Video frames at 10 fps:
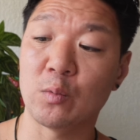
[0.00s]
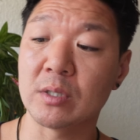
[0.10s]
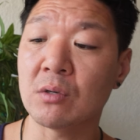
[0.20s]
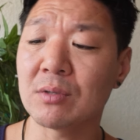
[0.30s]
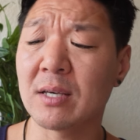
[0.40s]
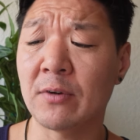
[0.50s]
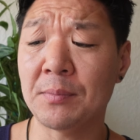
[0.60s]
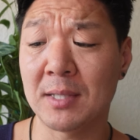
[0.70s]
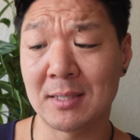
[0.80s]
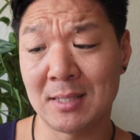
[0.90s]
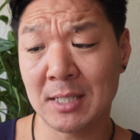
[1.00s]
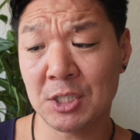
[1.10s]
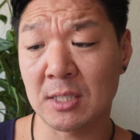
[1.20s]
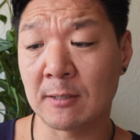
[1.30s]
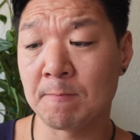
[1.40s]
We don't give up the
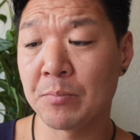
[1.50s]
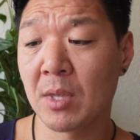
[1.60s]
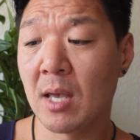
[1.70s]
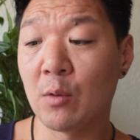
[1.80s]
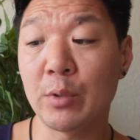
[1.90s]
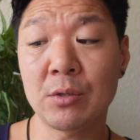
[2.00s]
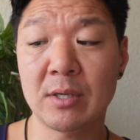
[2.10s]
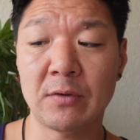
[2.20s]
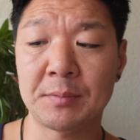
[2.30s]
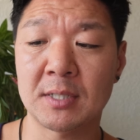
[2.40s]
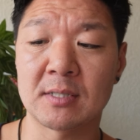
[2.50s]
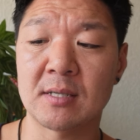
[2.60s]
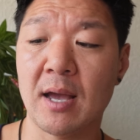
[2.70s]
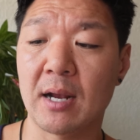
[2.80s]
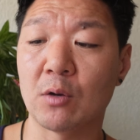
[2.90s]
intention and we don't give up the
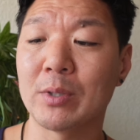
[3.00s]
desire.